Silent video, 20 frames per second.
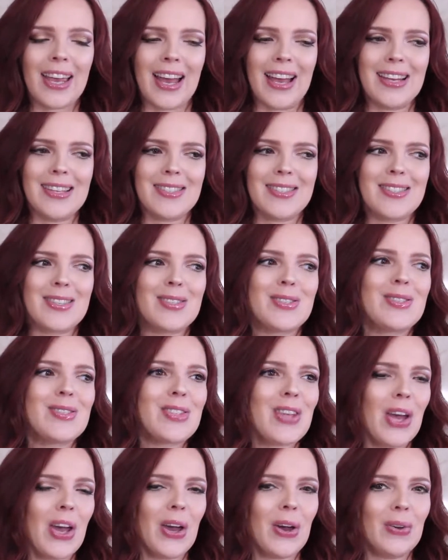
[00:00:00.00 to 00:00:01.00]
guys,
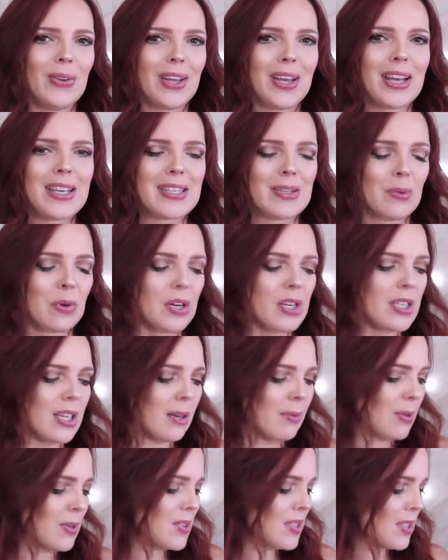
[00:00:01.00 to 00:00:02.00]
so like I said, we're going to
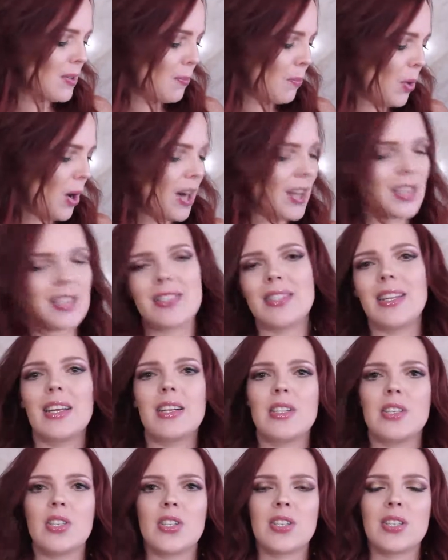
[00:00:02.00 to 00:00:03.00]
talk about some products
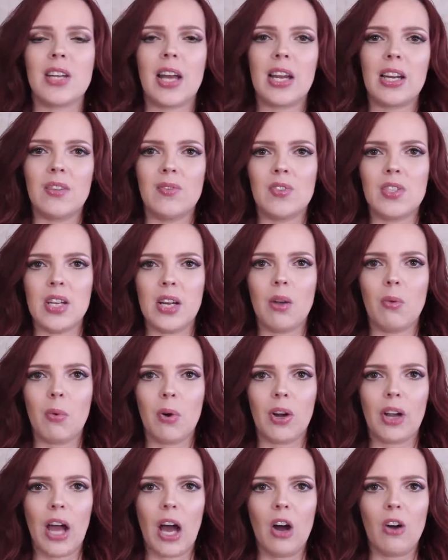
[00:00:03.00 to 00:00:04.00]
that just kind of didn't
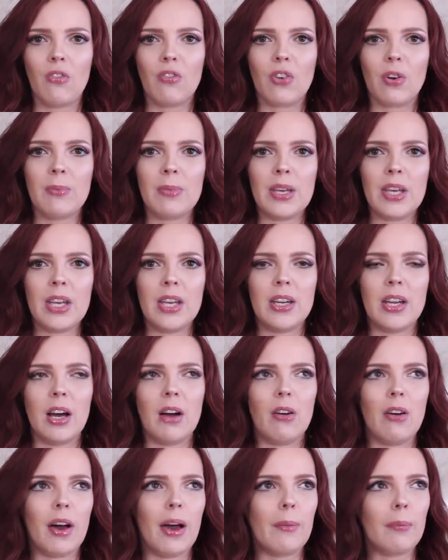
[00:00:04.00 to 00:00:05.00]
work out for me. Now,
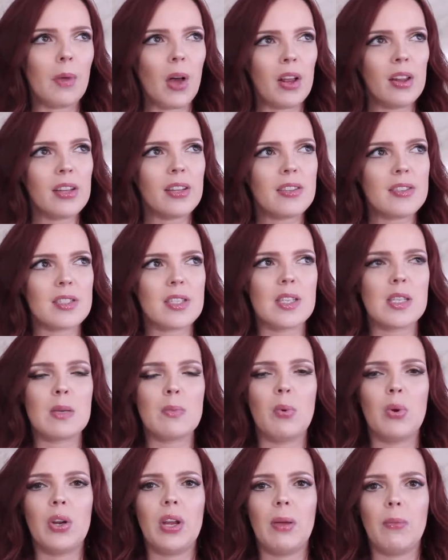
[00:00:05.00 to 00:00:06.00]
I'm calling this
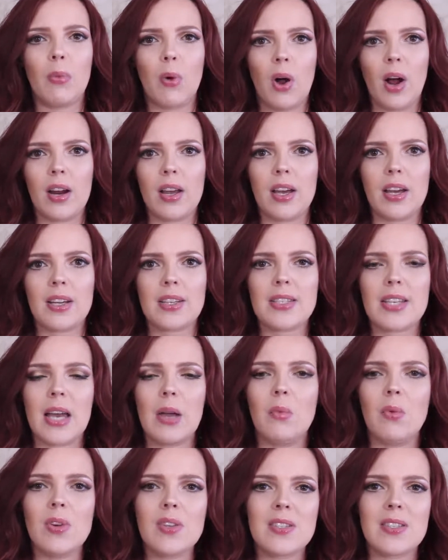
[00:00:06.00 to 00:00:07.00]
disappointing products.
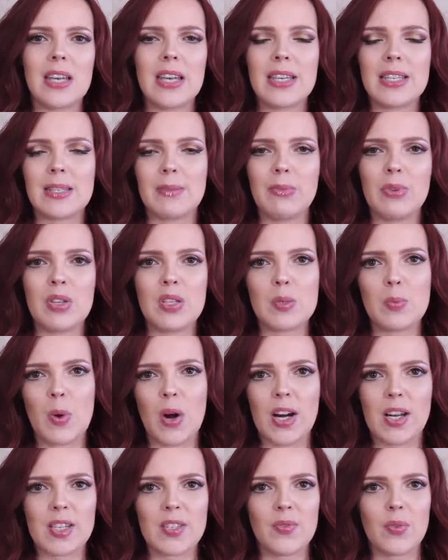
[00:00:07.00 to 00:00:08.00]
I will say some of these
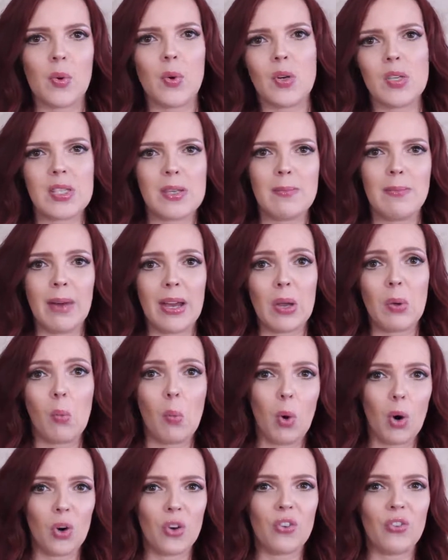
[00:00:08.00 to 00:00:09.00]
products, of course, might
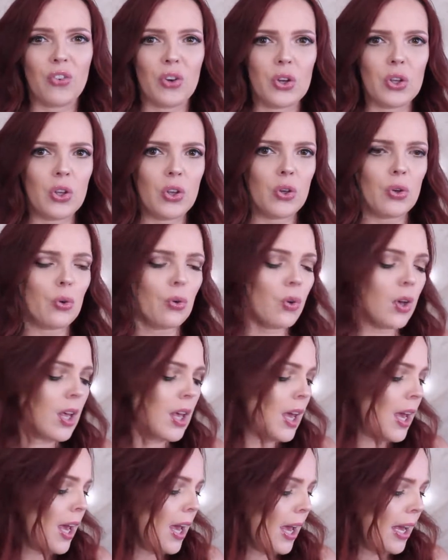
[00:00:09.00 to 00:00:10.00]
work for you.
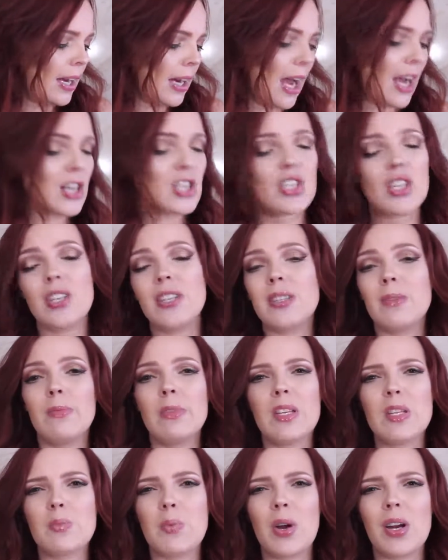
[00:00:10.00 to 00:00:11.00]
And actually, some
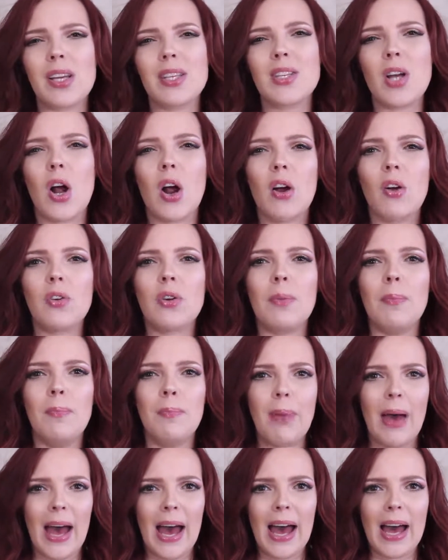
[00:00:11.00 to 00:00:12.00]
of these products
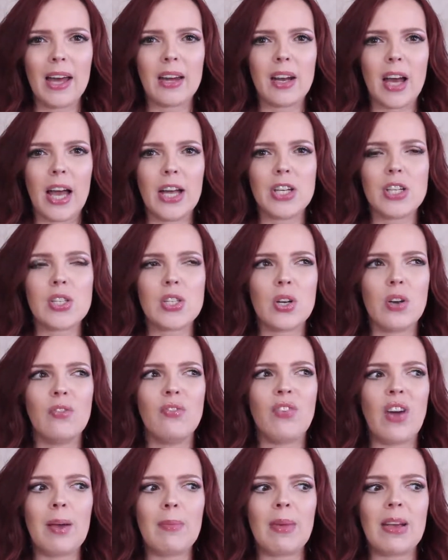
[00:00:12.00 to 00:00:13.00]
aren't bad. I just
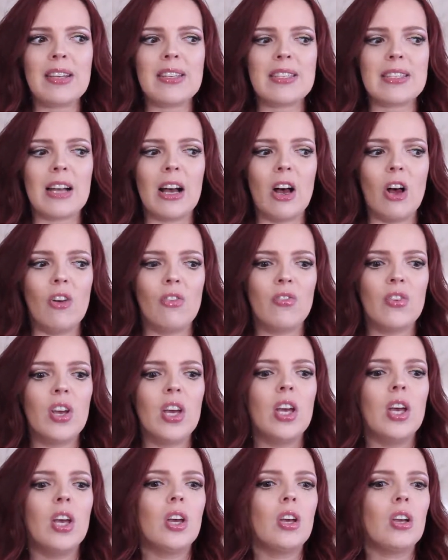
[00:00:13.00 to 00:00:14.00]
don't find myself
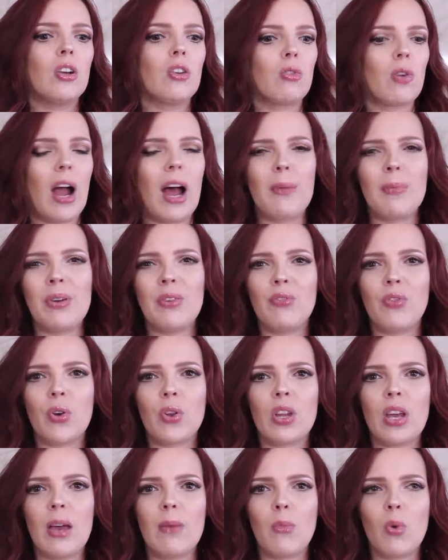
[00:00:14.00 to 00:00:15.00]
grabbing
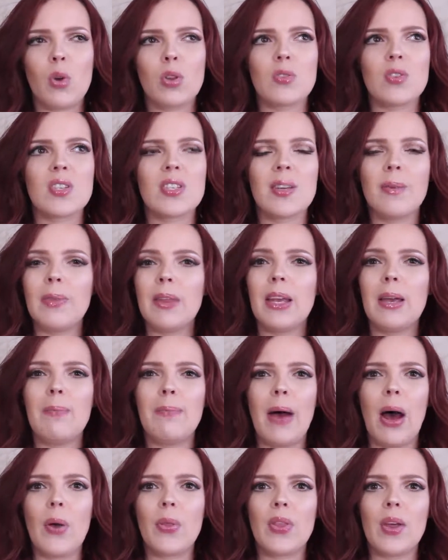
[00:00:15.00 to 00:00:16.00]
for them, or there's something
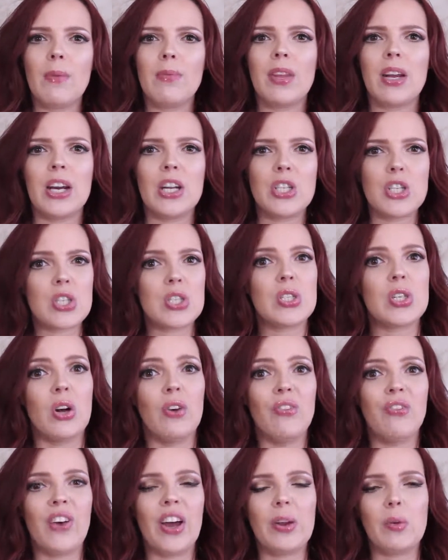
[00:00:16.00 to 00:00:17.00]
about them that I just
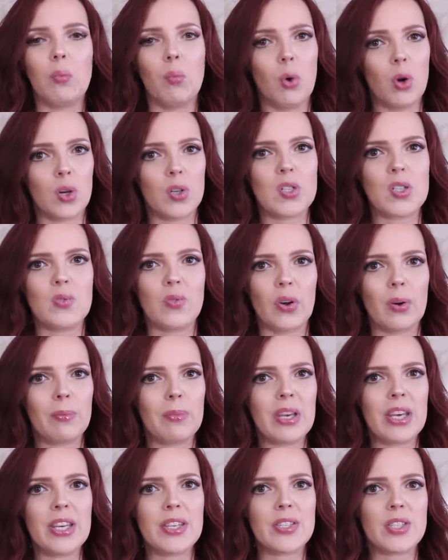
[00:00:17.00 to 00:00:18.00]
don't find works for
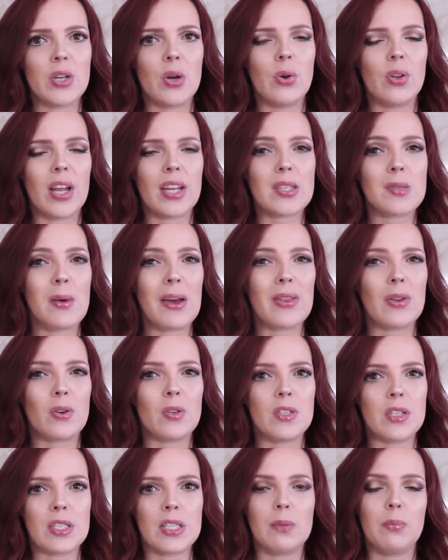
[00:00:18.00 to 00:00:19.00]
me. So that's why
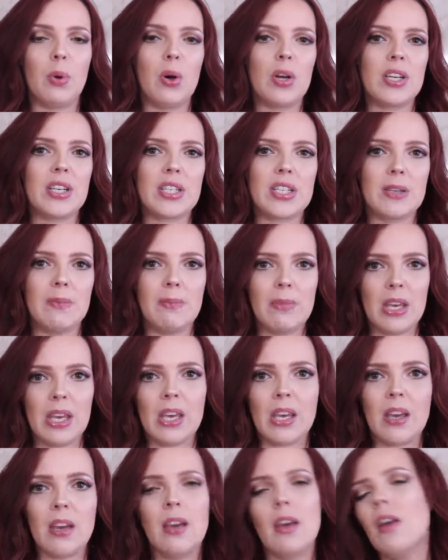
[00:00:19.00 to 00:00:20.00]
they're disappointing to
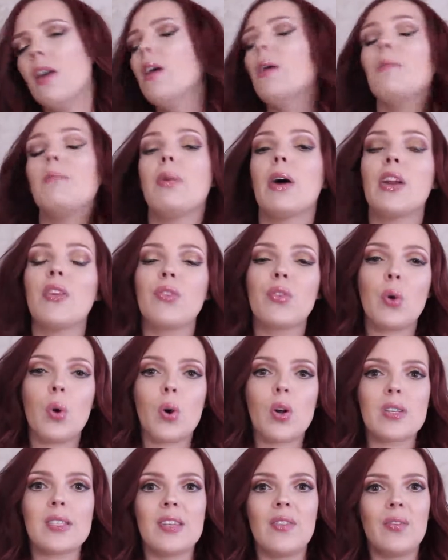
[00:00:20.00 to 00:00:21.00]
me. But of
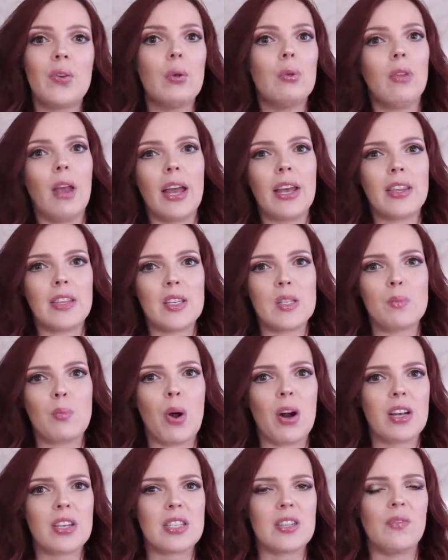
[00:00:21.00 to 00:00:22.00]
course, if you like these
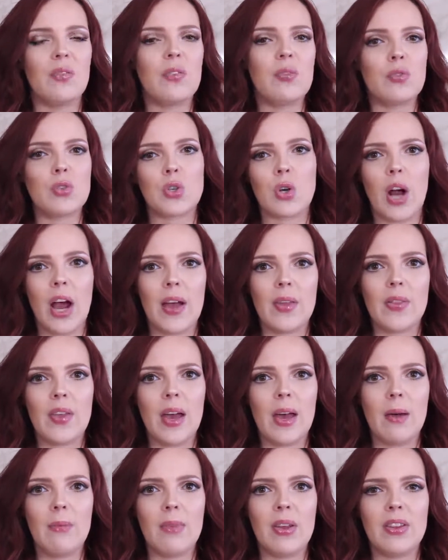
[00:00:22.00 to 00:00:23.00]
products, if you've tried
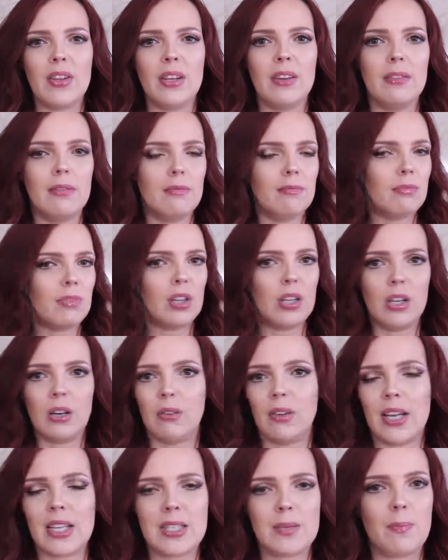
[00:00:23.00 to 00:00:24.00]
them, then, you
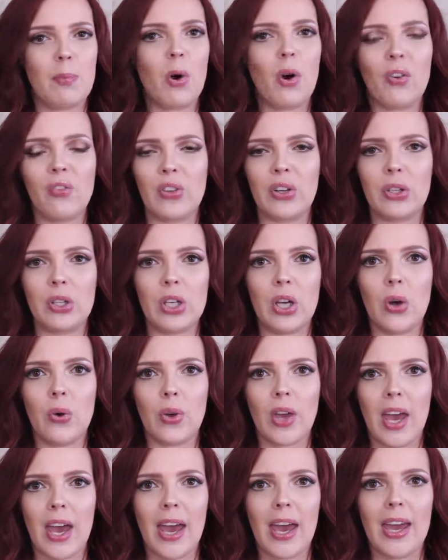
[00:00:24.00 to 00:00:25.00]
know, that's perfectly
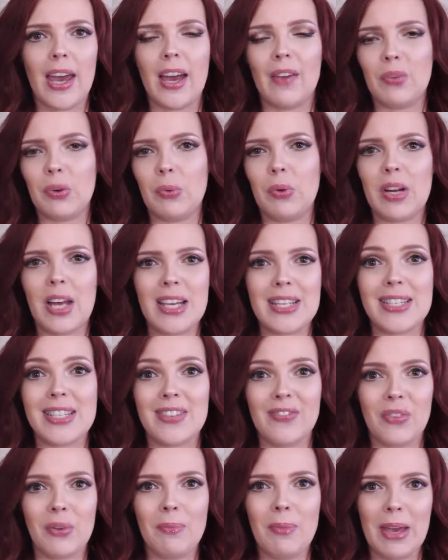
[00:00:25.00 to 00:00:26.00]
okay. Everyone has
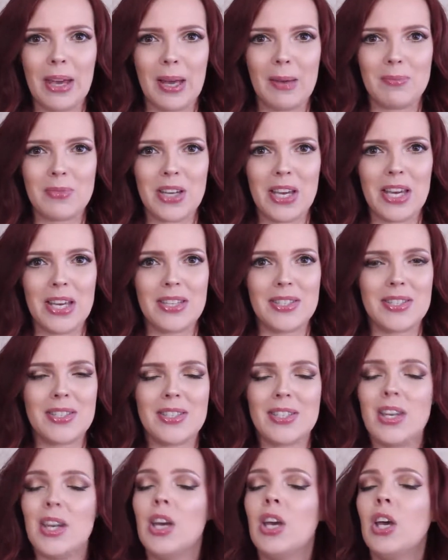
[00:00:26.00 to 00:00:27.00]
different makeup
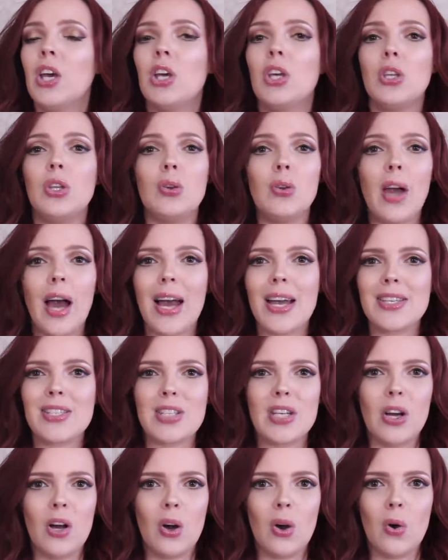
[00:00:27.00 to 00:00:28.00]
tastes. You
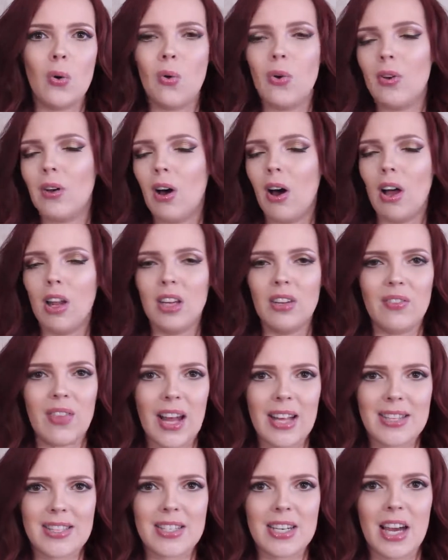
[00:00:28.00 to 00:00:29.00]
guys know all of
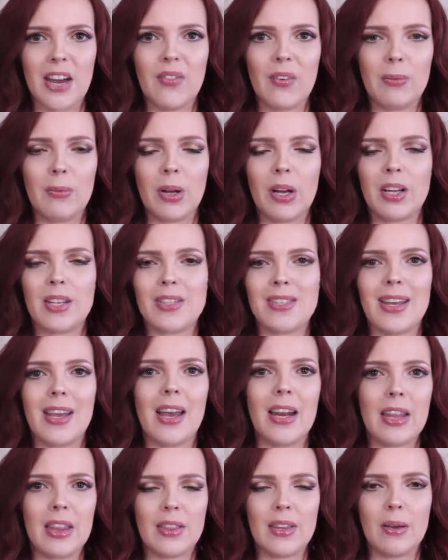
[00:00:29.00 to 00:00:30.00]
that stuff. I'm not going to say
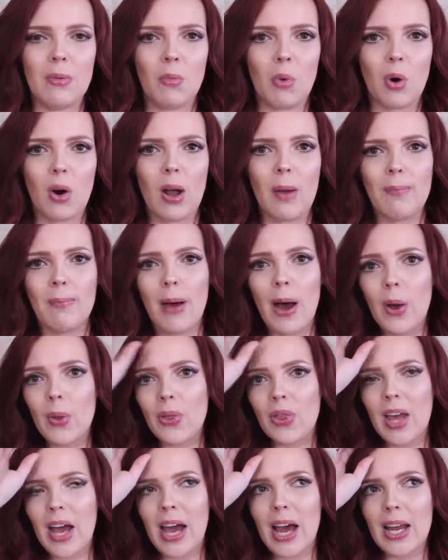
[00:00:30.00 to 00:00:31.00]
anything more
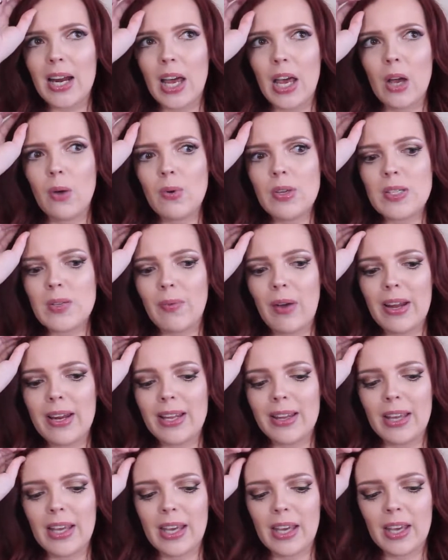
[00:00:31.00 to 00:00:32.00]
about that. I always find
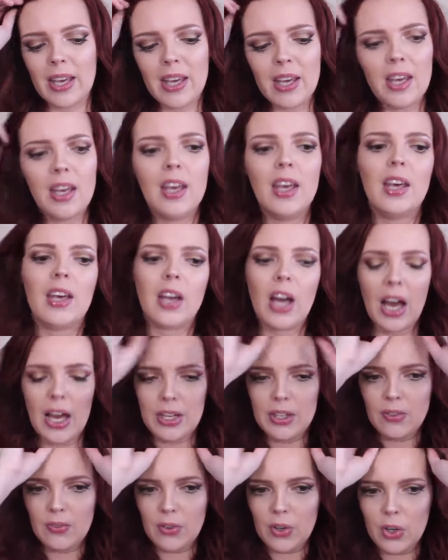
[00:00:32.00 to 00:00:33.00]
it like
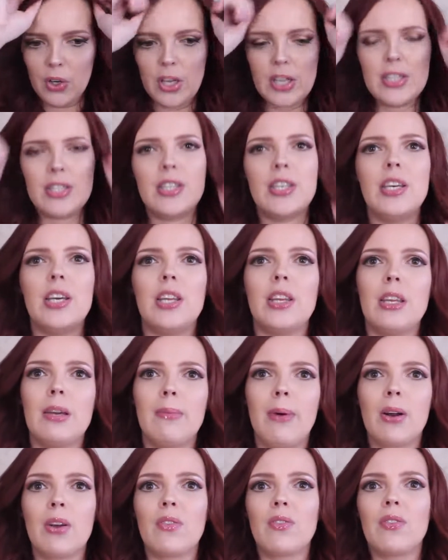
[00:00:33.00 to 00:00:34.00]
kind of crazy the
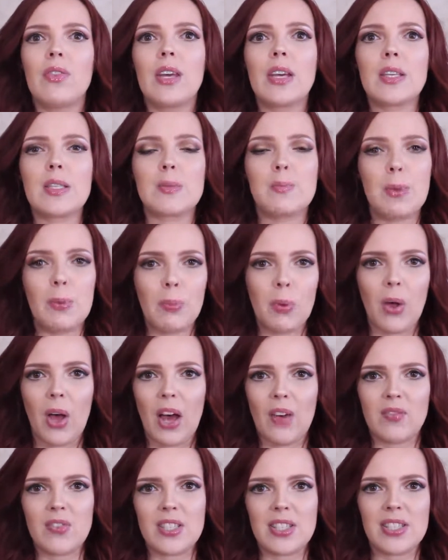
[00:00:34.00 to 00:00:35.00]
amount of things people
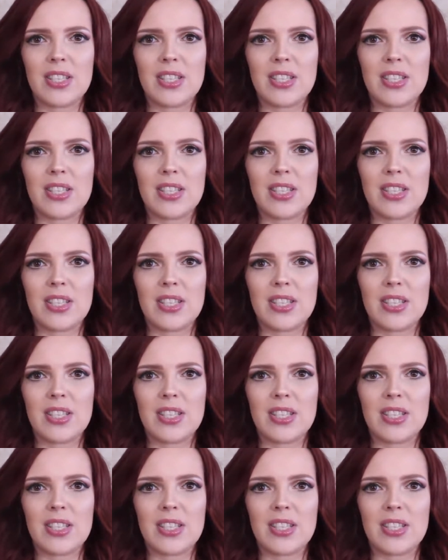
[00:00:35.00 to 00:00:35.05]
have to